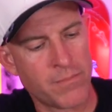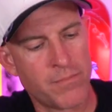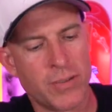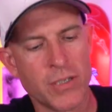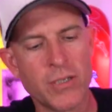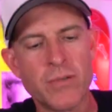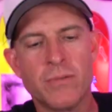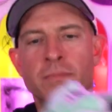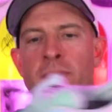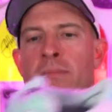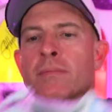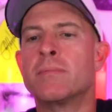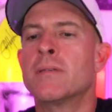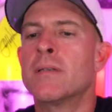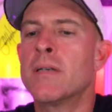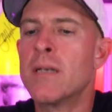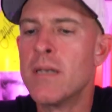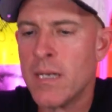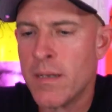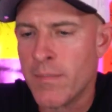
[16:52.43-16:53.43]
boom.
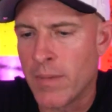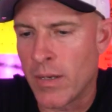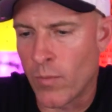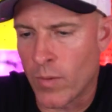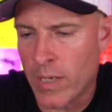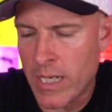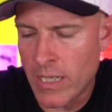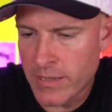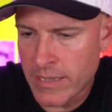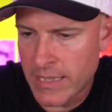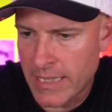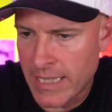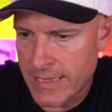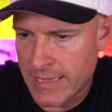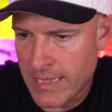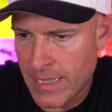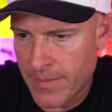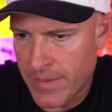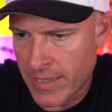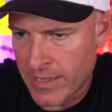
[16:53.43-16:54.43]
And what else can I
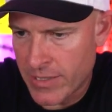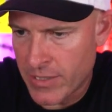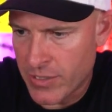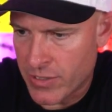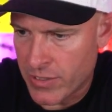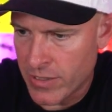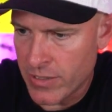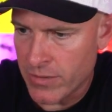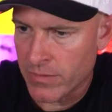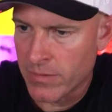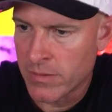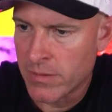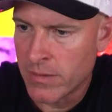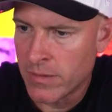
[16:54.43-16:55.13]
say about this shoe?